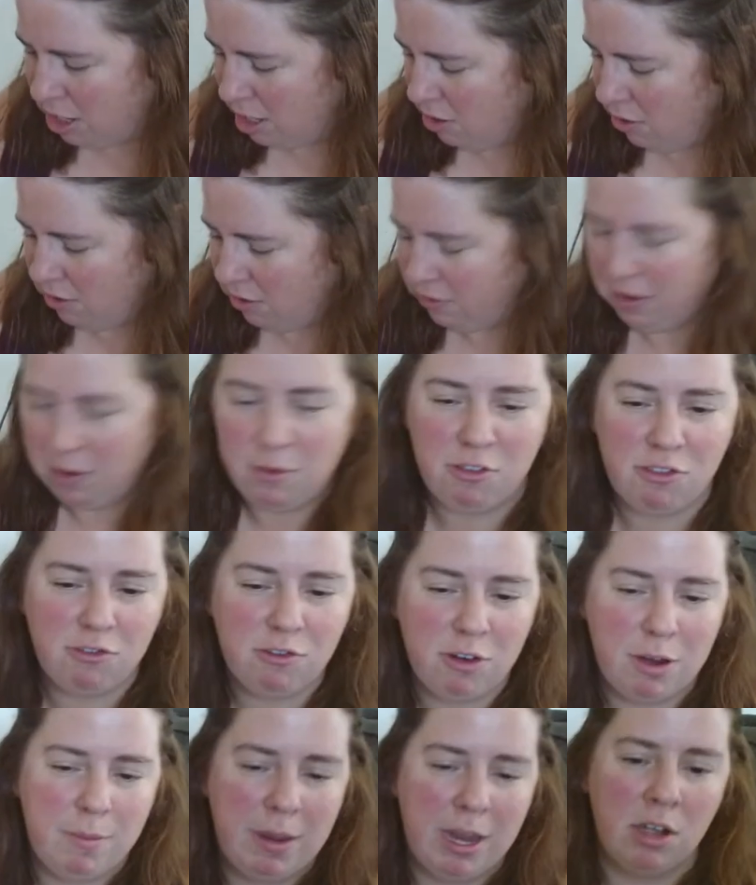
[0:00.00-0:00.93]
notice I was
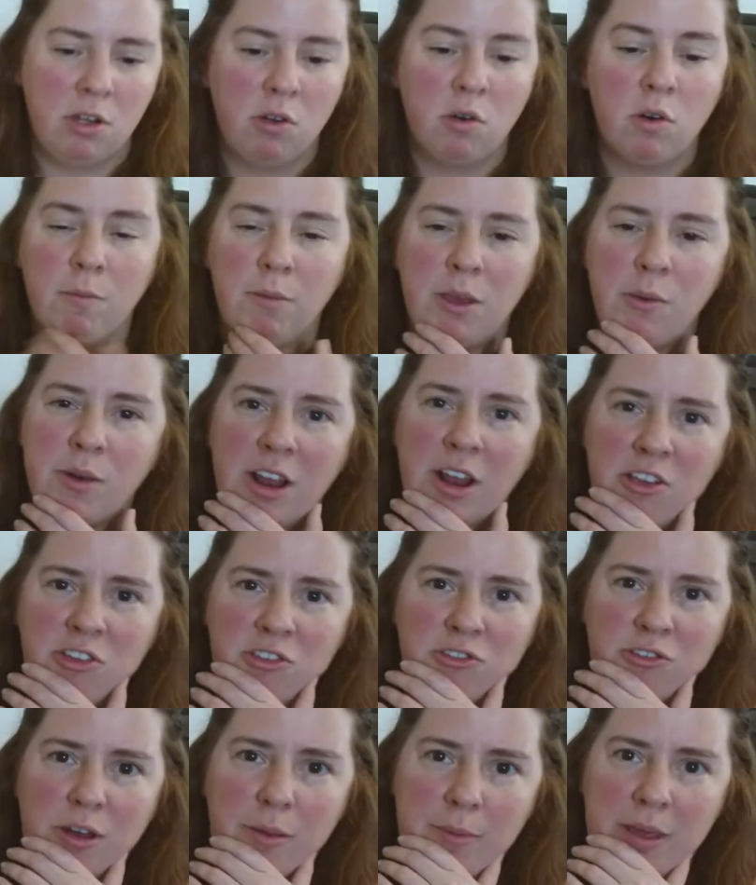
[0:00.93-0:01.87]
streaming. Normally, when I
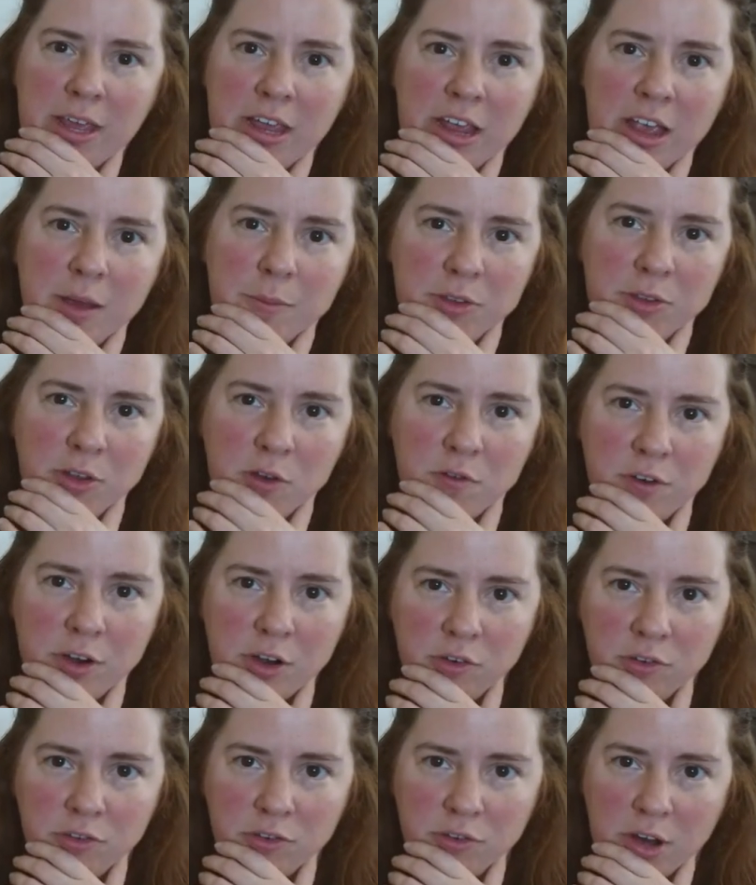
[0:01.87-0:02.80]
stream, he comes over
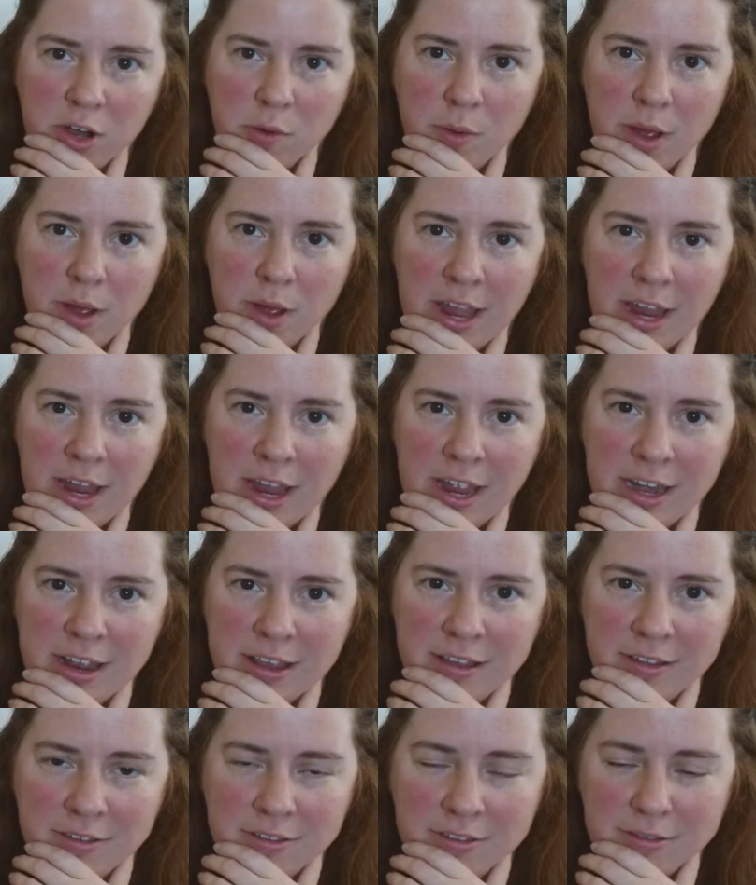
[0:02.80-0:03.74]
straight away and
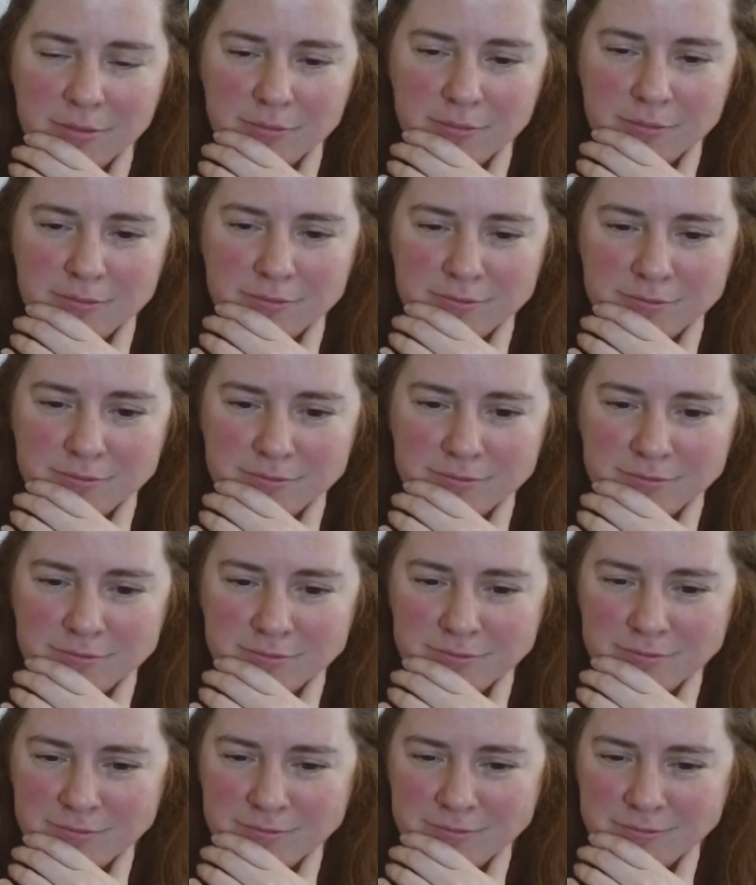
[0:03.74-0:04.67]
is
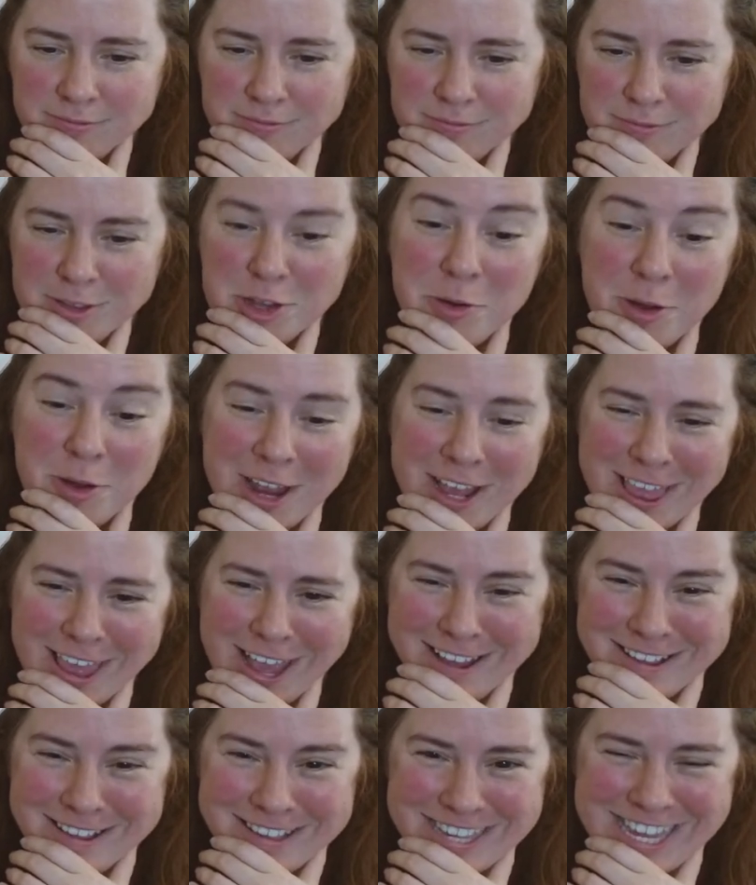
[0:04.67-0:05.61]
doing
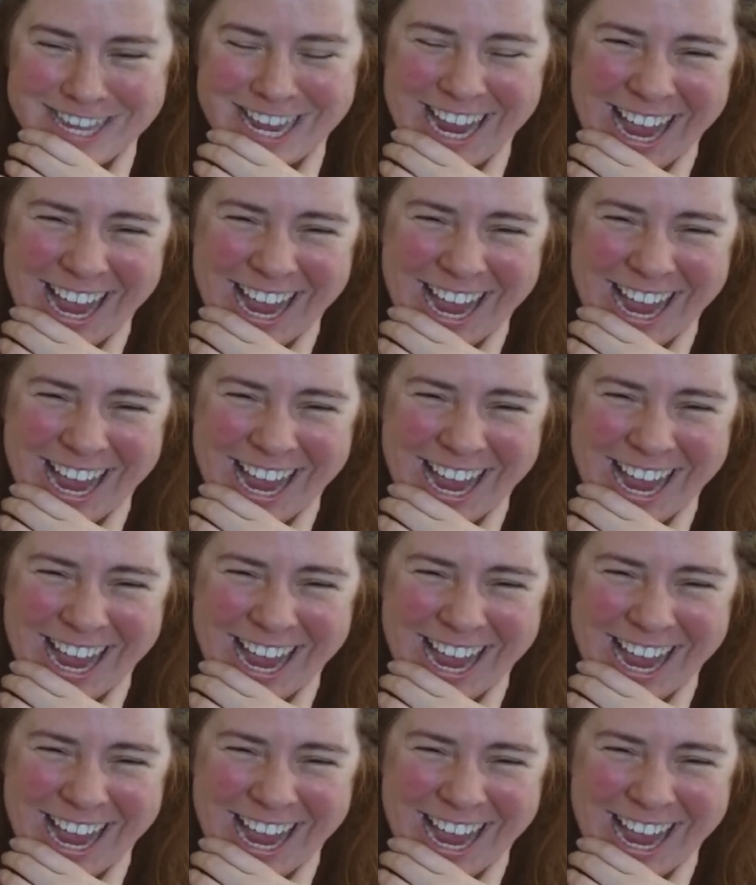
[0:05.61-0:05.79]
this.